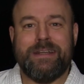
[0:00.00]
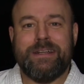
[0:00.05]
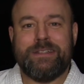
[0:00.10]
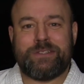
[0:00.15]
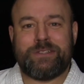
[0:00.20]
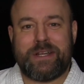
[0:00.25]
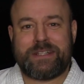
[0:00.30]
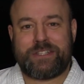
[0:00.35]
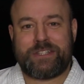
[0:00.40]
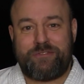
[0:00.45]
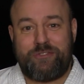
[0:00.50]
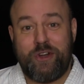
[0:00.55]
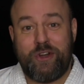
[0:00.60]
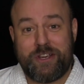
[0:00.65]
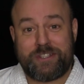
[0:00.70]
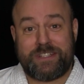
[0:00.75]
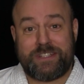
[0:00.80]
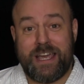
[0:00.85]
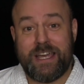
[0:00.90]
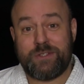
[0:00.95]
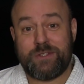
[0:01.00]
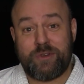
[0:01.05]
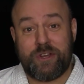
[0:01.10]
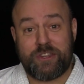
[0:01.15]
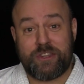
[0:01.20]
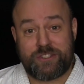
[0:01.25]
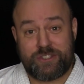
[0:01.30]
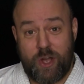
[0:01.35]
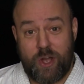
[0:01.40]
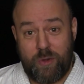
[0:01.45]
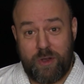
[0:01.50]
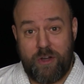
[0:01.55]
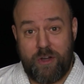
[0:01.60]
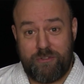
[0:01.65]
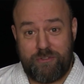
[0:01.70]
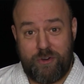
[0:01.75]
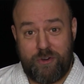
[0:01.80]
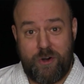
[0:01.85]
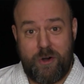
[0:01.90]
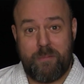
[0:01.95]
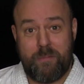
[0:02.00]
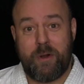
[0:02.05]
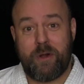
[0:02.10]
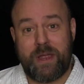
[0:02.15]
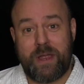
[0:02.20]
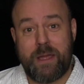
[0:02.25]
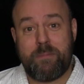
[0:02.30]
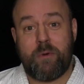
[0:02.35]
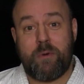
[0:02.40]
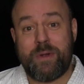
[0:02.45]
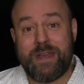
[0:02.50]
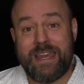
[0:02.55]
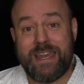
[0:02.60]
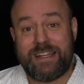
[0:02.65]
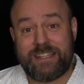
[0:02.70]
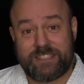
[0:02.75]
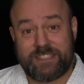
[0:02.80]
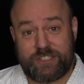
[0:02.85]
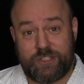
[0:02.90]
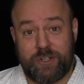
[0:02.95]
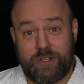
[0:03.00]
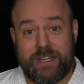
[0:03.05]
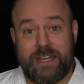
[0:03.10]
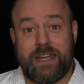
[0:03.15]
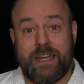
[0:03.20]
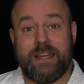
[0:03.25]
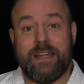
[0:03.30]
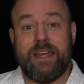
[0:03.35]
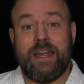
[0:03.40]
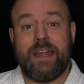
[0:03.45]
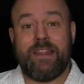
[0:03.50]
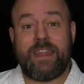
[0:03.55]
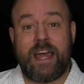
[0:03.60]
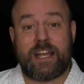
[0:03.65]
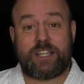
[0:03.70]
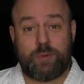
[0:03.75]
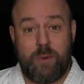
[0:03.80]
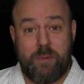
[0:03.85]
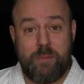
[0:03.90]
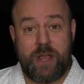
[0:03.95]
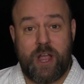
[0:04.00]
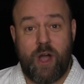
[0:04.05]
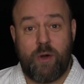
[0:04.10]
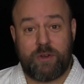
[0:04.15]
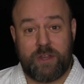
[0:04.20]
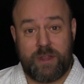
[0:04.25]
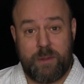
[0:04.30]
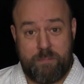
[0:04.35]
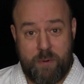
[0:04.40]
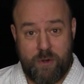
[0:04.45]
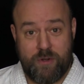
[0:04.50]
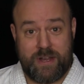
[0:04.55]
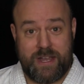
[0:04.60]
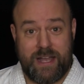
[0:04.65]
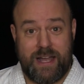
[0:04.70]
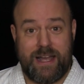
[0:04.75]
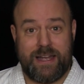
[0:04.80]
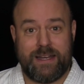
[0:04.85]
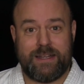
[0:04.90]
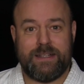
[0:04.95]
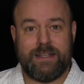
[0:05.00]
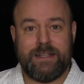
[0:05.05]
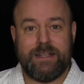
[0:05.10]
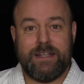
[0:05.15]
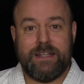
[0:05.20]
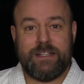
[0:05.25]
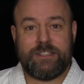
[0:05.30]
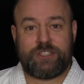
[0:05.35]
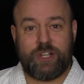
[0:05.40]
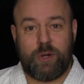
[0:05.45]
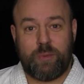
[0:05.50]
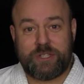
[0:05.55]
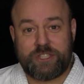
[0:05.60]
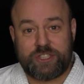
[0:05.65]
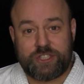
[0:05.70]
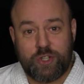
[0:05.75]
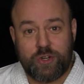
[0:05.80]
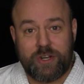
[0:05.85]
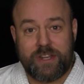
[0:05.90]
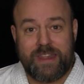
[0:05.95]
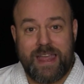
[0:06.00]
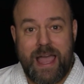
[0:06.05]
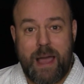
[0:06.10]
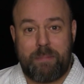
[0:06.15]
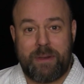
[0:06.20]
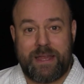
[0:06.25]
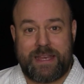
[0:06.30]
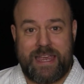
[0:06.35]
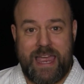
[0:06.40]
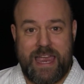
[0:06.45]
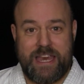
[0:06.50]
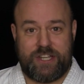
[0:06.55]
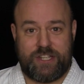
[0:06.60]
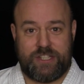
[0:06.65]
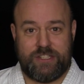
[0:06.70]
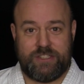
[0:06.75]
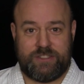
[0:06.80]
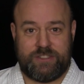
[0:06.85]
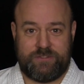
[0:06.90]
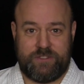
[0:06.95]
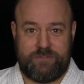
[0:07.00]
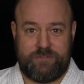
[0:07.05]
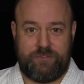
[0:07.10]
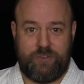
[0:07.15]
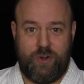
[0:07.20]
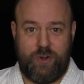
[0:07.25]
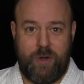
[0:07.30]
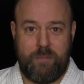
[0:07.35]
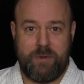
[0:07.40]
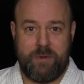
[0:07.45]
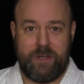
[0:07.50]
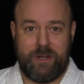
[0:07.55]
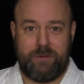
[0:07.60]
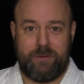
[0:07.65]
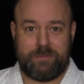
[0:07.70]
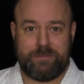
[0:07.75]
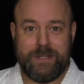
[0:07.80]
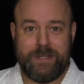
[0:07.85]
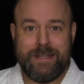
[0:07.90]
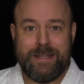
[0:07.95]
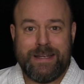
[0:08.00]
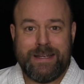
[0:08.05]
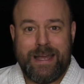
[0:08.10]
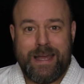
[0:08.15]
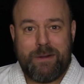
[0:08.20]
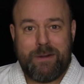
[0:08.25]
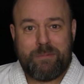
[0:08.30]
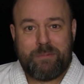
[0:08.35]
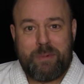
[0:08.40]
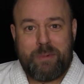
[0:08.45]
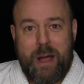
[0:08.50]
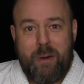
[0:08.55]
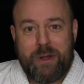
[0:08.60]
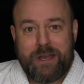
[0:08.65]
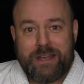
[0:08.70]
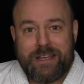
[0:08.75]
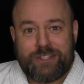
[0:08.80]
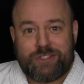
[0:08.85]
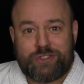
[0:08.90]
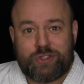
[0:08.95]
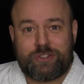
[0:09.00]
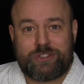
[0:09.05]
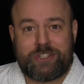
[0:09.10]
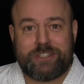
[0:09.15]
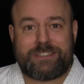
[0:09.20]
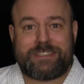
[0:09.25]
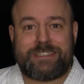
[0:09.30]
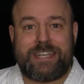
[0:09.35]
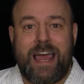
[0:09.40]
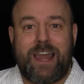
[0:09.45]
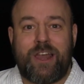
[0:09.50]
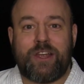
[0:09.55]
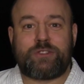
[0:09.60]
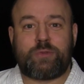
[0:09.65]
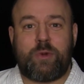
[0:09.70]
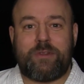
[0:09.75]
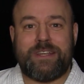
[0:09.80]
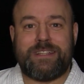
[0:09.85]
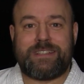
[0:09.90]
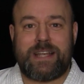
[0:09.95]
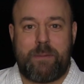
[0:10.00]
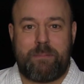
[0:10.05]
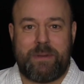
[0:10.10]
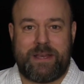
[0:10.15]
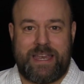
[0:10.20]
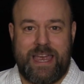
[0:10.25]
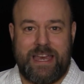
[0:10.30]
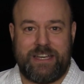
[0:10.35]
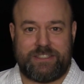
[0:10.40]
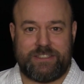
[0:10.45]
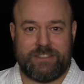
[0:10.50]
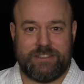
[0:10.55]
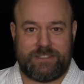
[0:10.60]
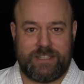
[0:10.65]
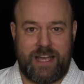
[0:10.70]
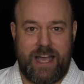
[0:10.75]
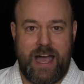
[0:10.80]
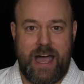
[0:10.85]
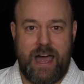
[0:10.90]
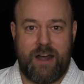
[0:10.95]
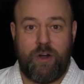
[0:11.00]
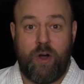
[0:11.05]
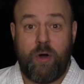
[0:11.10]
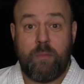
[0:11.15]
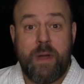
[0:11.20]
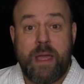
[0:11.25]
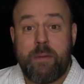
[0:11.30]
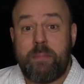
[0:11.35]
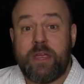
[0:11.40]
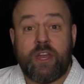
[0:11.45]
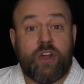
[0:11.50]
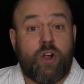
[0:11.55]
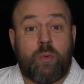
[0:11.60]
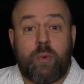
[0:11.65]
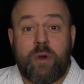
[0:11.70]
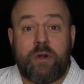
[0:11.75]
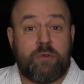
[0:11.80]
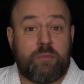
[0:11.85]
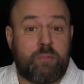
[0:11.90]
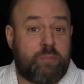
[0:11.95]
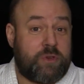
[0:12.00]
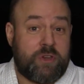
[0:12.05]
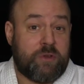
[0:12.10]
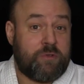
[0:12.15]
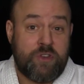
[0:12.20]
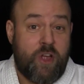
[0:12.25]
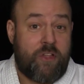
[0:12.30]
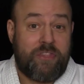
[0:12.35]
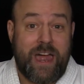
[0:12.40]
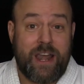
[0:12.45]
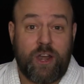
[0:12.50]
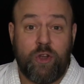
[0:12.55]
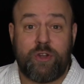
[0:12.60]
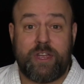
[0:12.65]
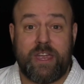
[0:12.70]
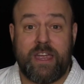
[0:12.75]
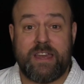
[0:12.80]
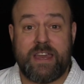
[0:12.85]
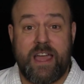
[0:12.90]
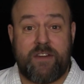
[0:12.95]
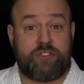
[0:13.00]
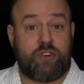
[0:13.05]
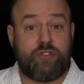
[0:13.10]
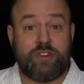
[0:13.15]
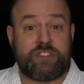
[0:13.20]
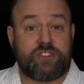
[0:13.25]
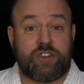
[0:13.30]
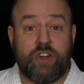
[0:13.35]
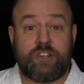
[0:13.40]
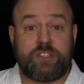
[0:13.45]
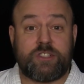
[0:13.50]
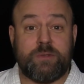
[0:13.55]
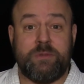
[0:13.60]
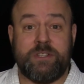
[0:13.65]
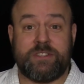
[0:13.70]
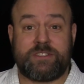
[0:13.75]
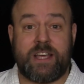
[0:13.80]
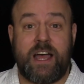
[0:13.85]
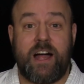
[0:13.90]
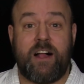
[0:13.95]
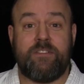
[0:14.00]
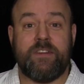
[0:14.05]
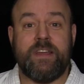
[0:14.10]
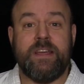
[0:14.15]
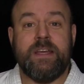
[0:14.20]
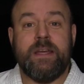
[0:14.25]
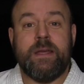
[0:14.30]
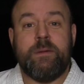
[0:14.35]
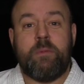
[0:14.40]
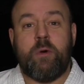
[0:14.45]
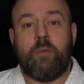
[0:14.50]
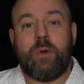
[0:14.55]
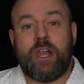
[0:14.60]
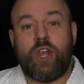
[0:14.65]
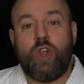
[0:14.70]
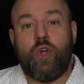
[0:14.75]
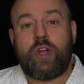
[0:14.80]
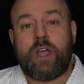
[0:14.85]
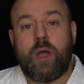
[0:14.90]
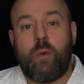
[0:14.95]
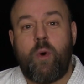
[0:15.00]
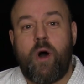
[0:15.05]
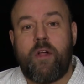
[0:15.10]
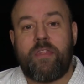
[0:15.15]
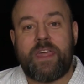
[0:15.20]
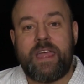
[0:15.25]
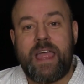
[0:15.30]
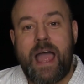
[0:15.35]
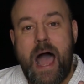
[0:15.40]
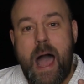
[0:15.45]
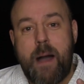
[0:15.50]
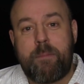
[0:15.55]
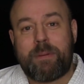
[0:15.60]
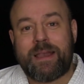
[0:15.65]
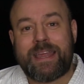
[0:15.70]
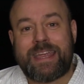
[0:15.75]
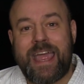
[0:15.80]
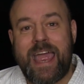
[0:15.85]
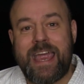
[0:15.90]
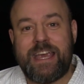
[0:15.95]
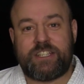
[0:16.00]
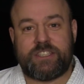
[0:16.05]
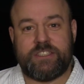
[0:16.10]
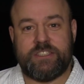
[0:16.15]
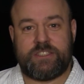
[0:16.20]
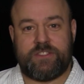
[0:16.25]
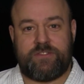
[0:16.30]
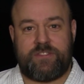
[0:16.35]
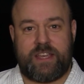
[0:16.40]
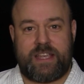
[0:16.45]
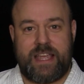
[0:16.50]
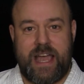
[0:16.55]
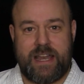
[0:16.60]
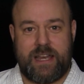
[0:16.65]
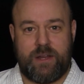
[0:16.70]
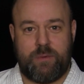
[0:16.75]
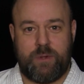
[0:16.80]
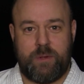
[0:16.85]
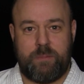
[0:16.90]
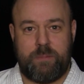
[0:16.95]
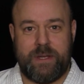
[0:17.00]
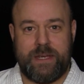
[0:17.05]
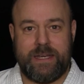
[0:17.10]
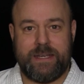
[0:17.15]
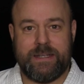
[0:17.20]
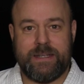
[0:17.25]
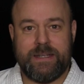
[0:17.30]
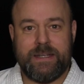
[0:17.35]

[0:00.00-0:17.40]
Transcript: So that's the first stage. We've got the solo form, okay, but we need to study it. That's when we go to the bunkai. So we study the applications of the form, our instructors tell us what these applications are, or maybe, you're not that lucky and you have to research them yourself. But we look at what the applications of the kata will be.